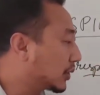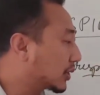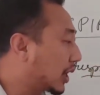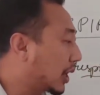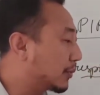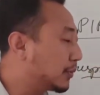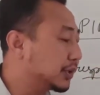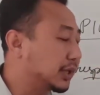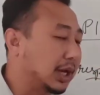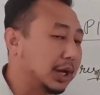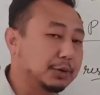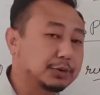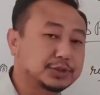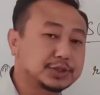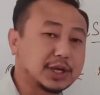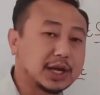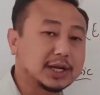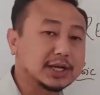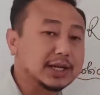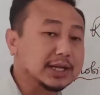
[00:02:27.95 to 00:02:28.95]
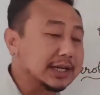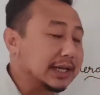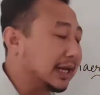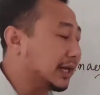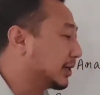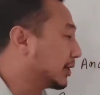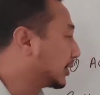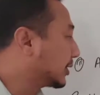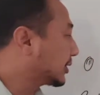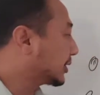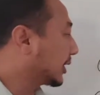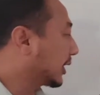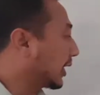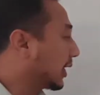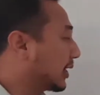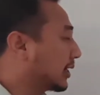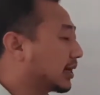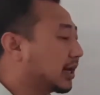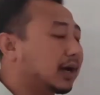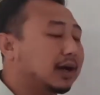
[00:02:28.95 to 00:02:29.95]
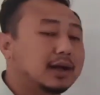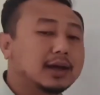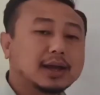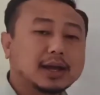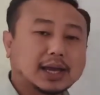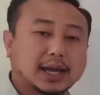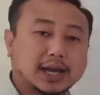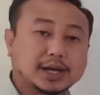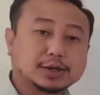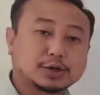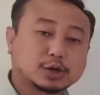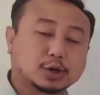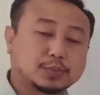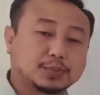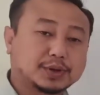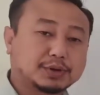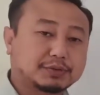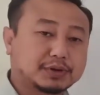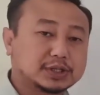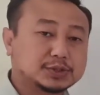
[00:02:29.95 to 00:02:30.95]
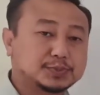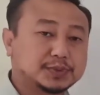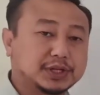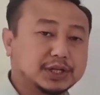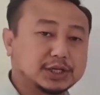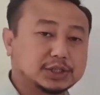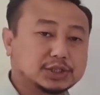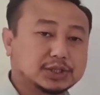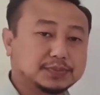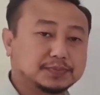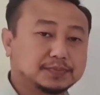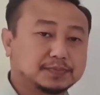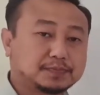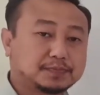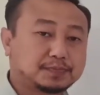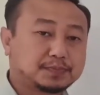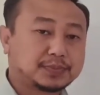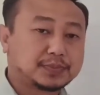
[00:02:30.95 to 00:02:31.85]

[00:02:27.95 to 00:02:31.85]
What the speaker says: carbon dioxide and energy in the anaerobic respiration.